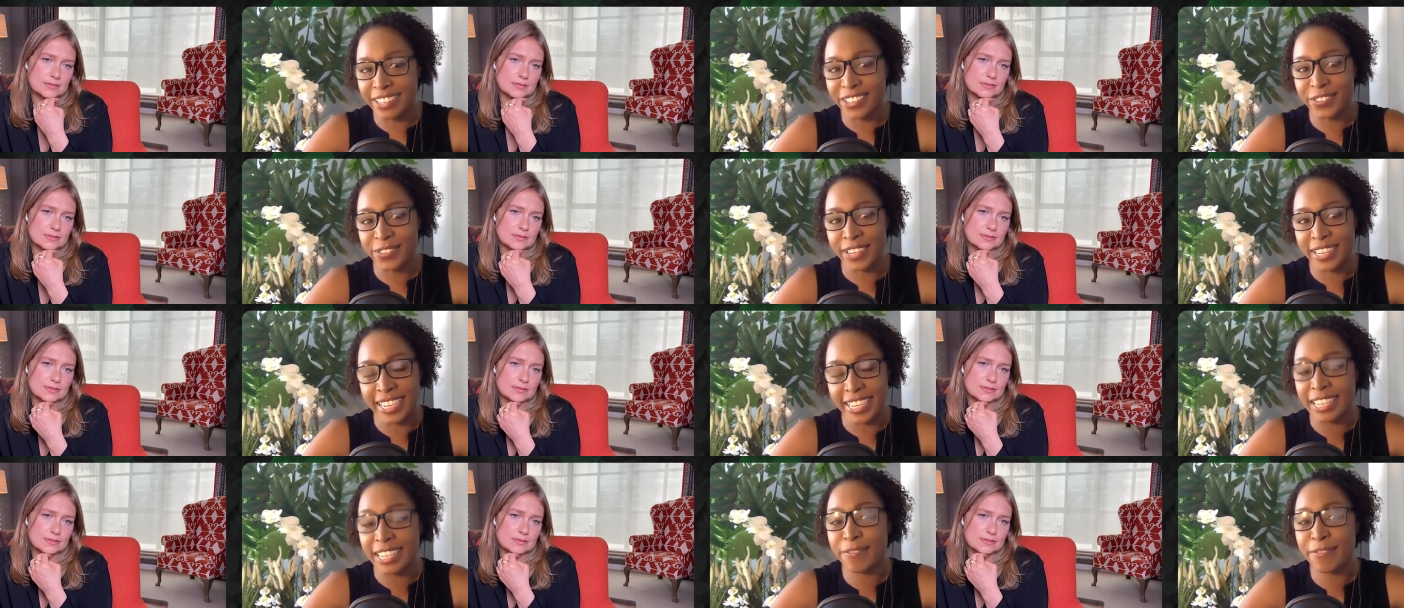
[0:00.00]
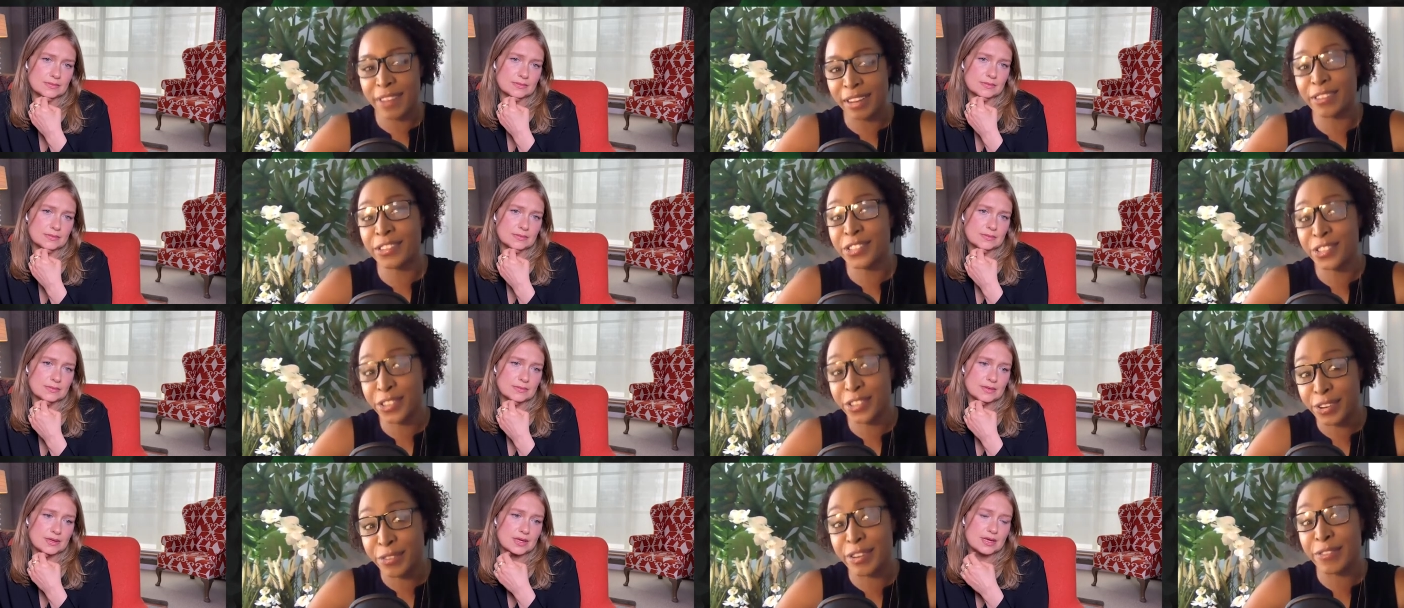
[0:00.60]
Speaker 1: intrigued because I
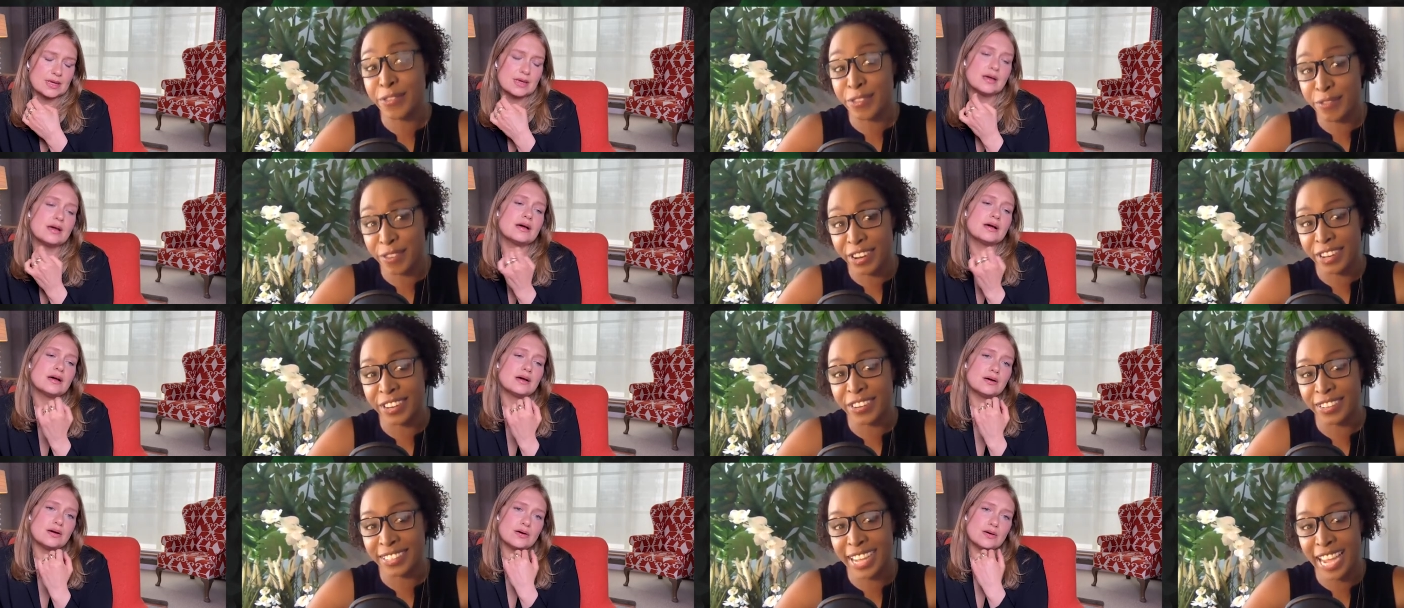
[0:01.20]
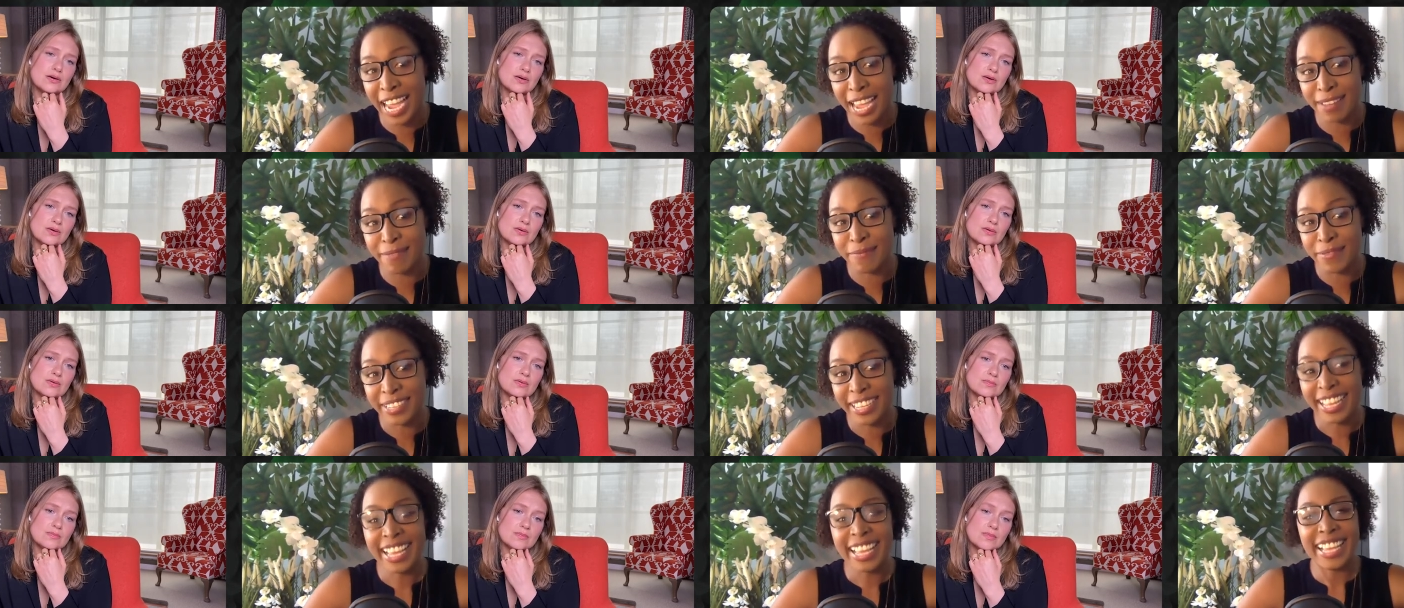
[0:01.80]
followed your career for a very long oh.
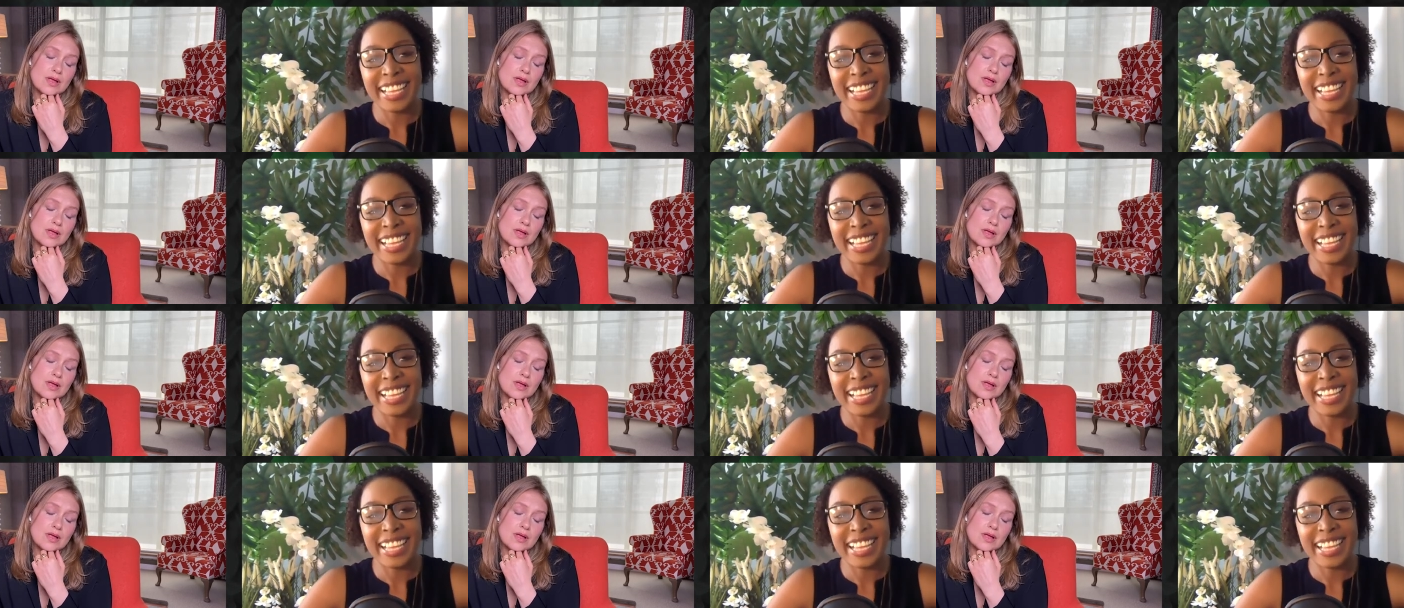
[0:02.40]
time.